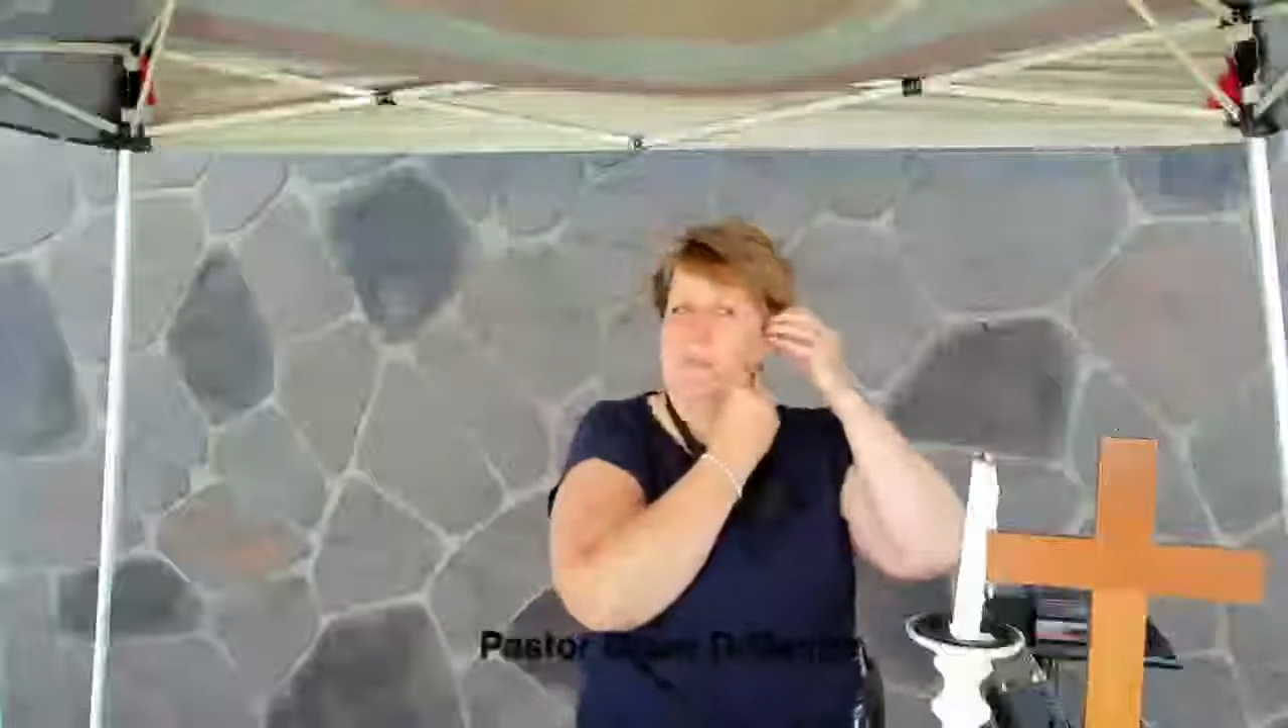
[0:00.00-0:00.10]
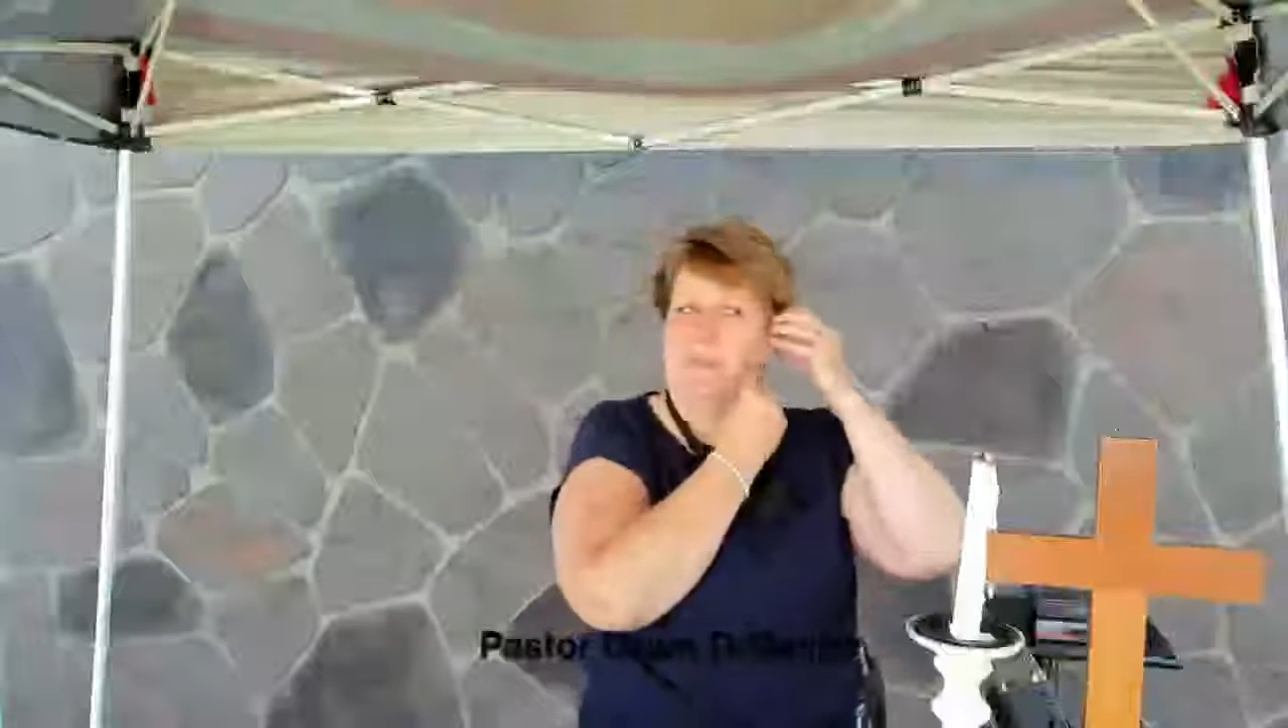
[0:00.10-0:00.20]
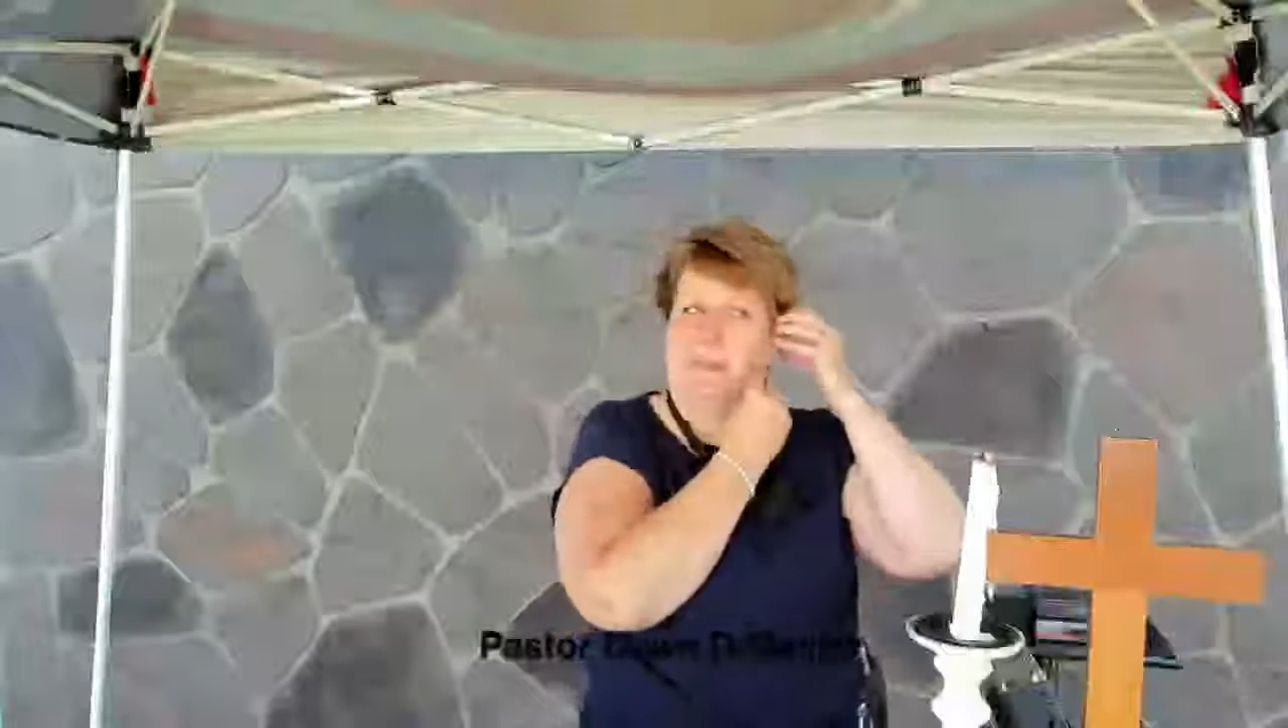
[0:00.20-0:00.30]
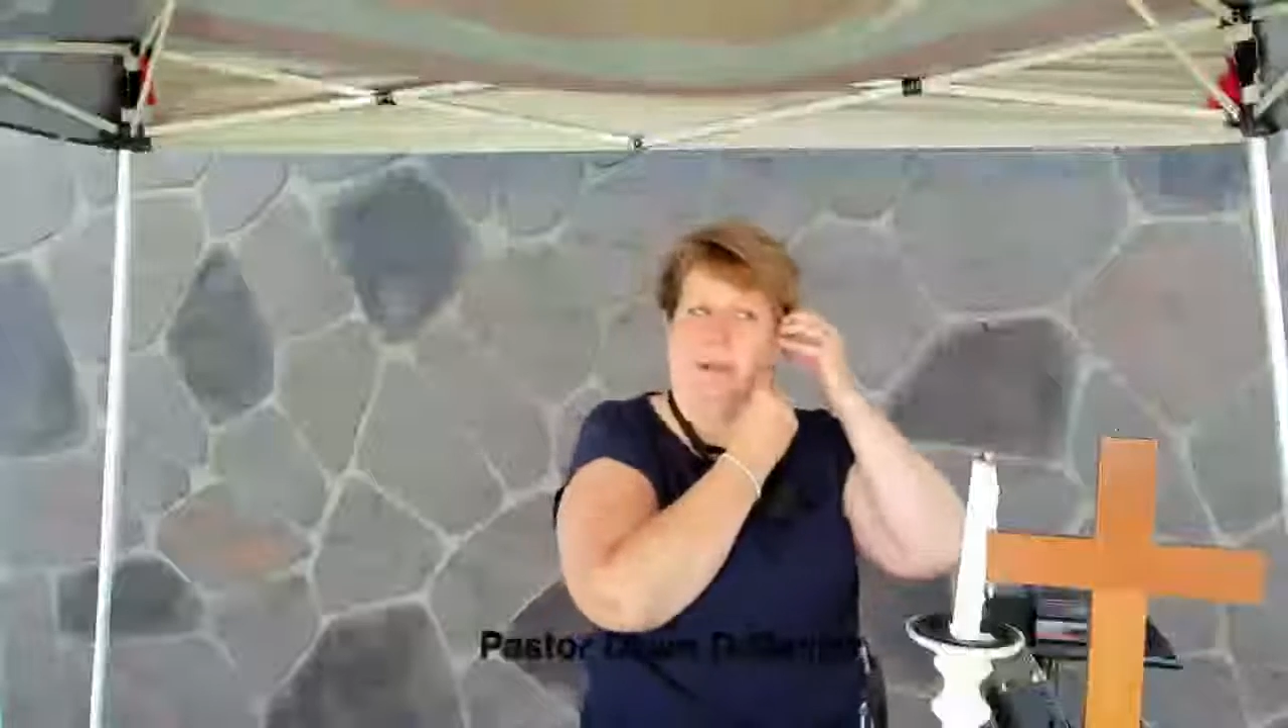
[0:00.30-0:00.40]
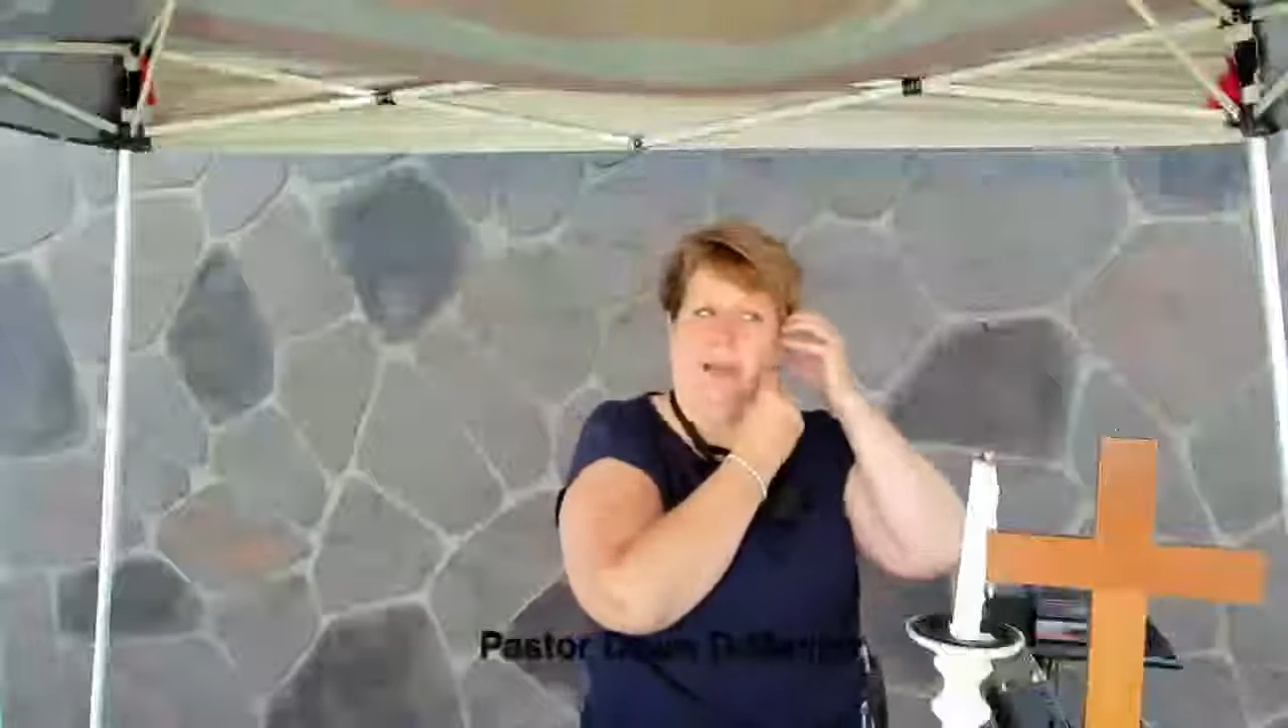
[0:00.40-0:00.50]
was a
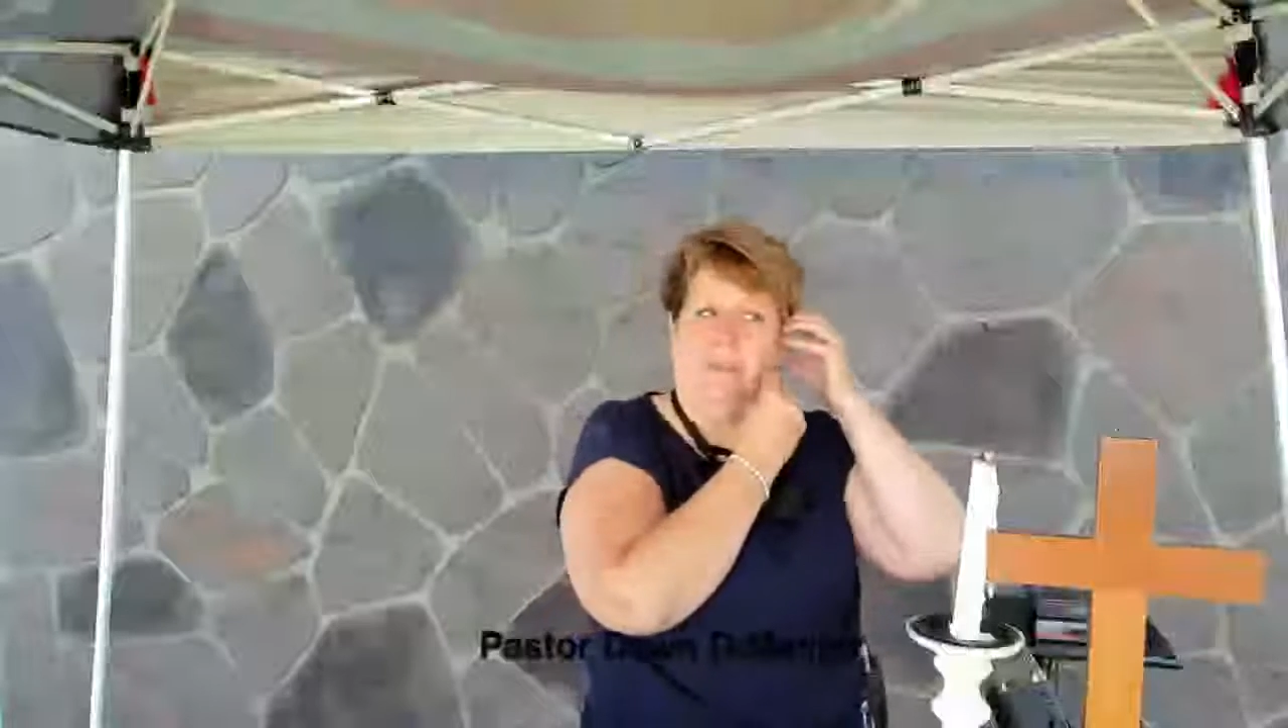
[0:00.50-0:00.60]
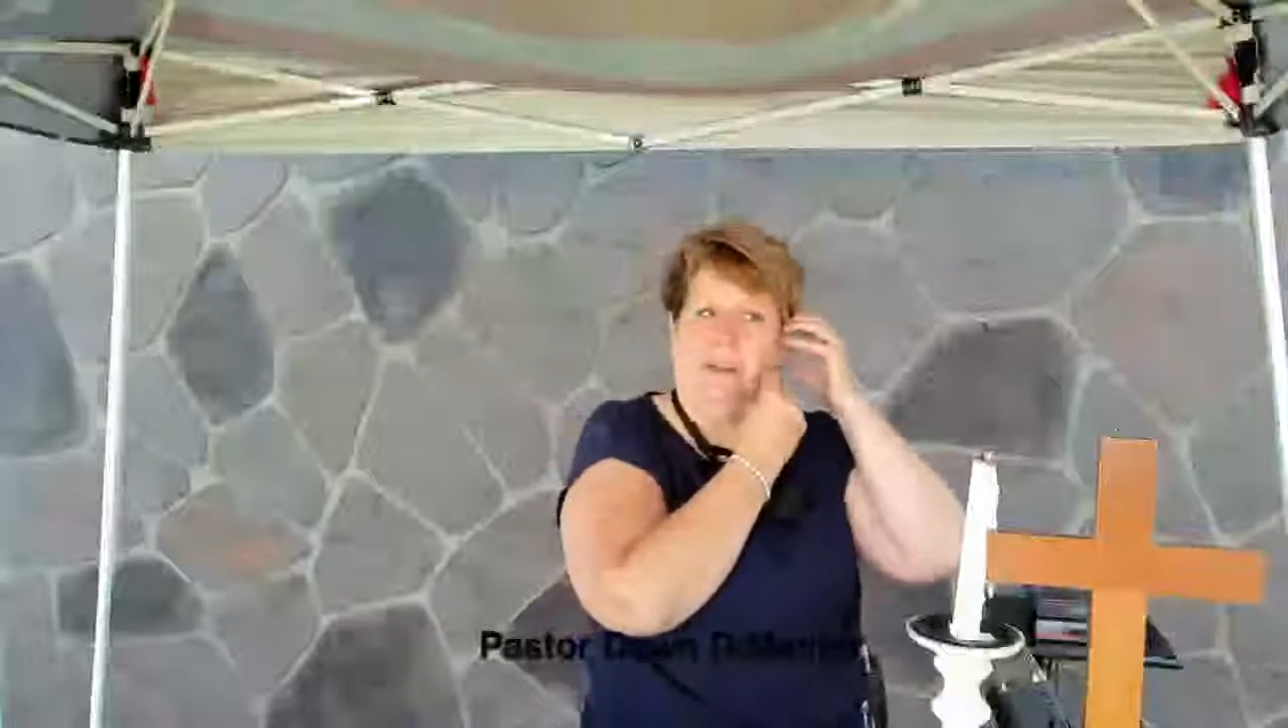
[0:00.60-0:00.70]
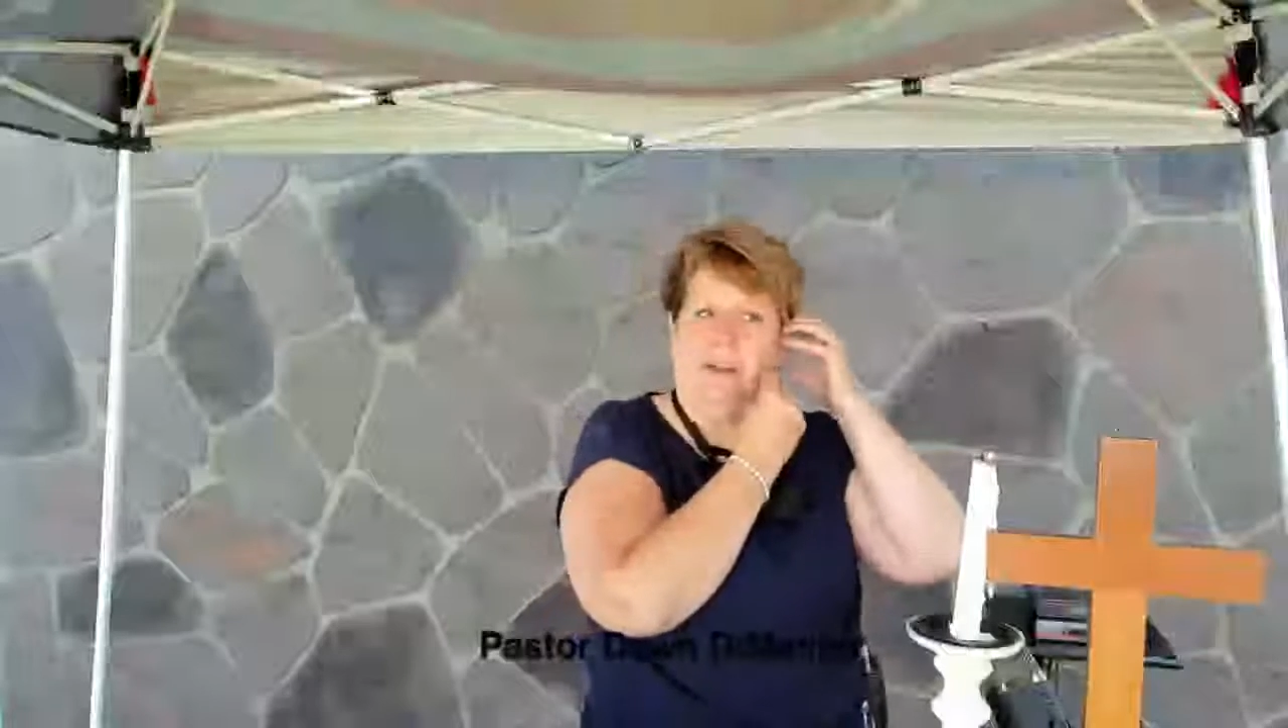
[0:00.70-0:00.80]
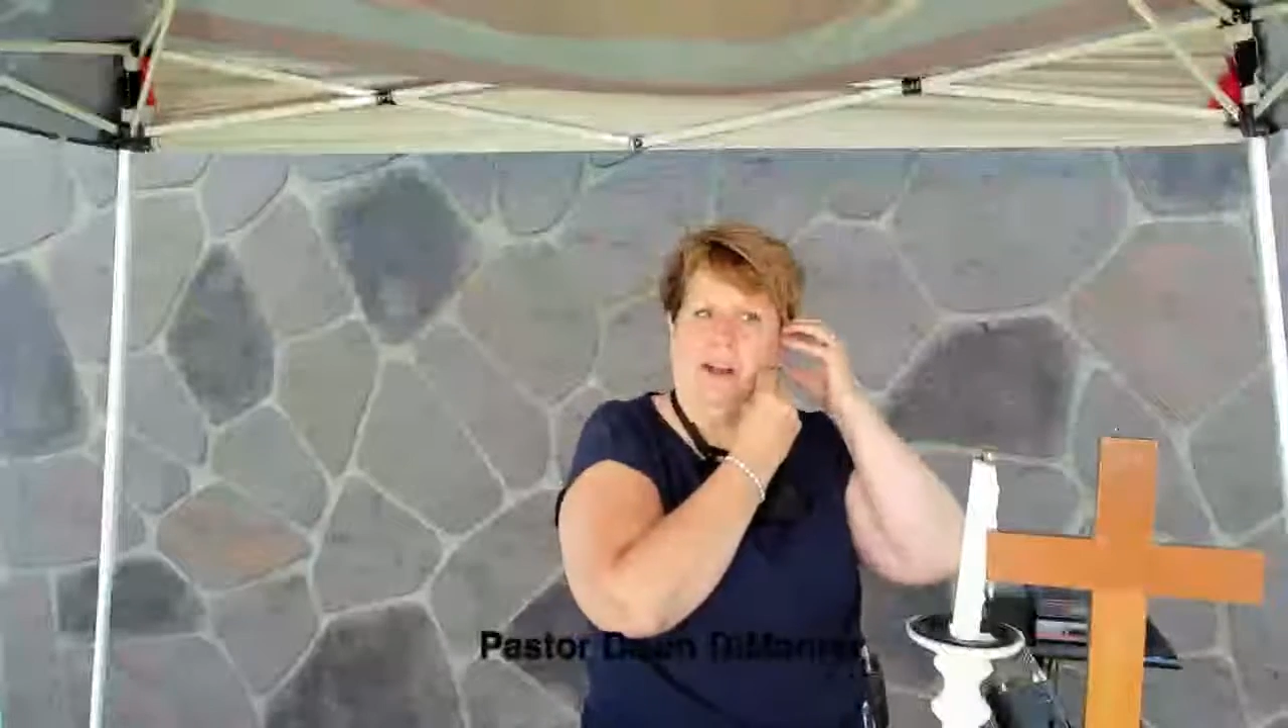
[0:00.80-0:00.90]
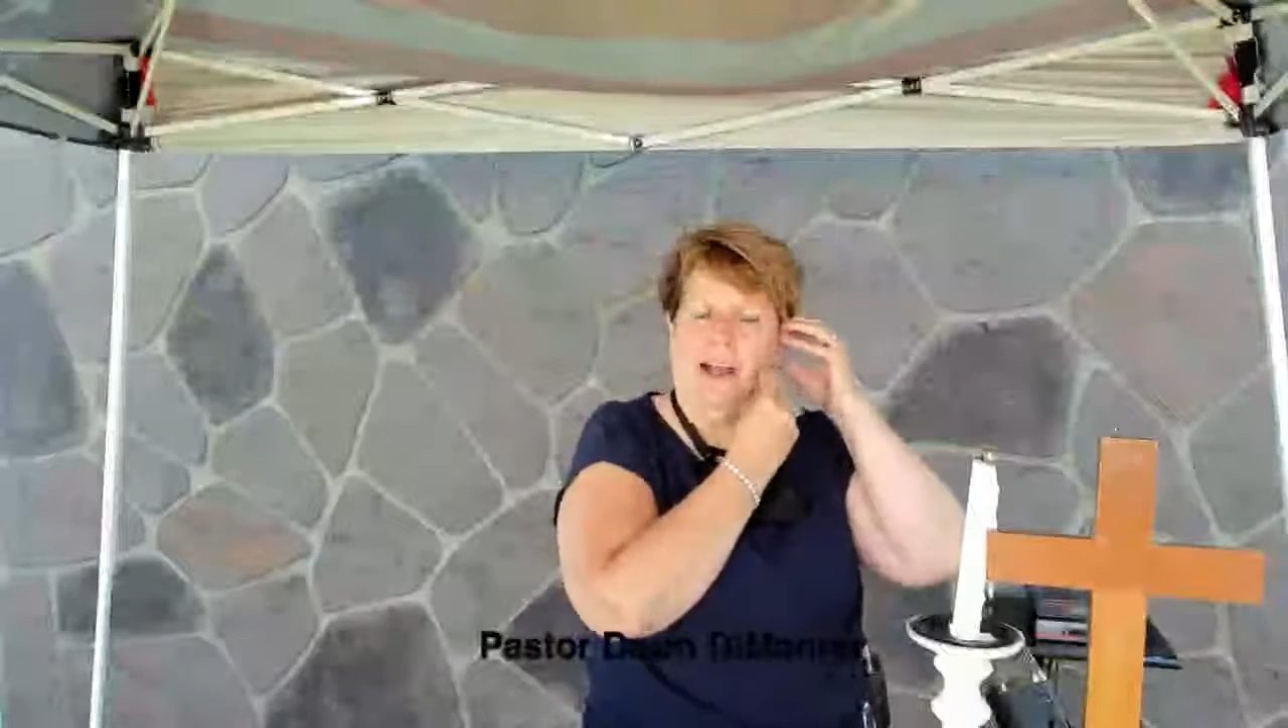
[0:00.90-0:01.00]
little heavier.